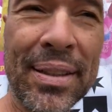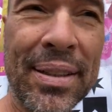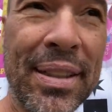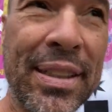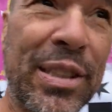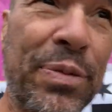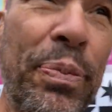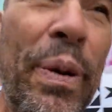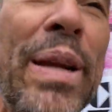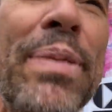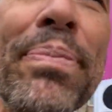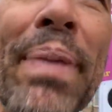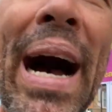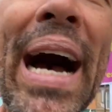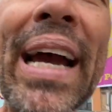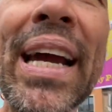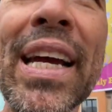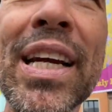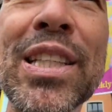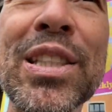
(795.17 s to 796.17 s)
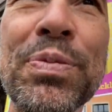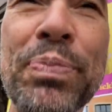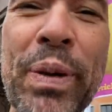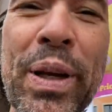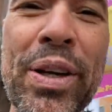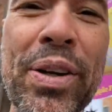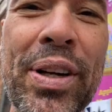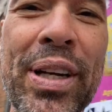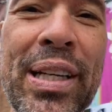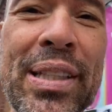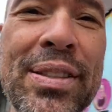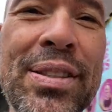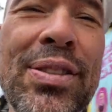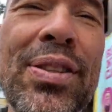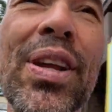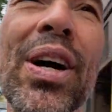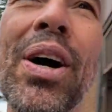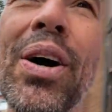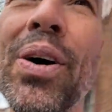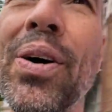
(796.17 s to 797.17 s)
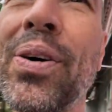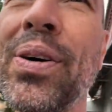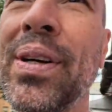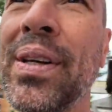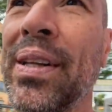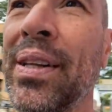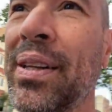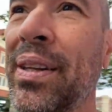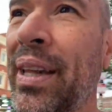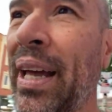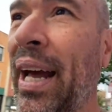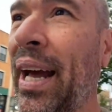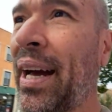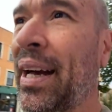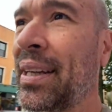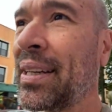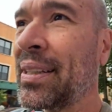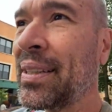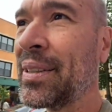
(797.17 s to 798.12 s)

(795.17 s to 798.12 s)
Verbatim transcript: It's been my experience though that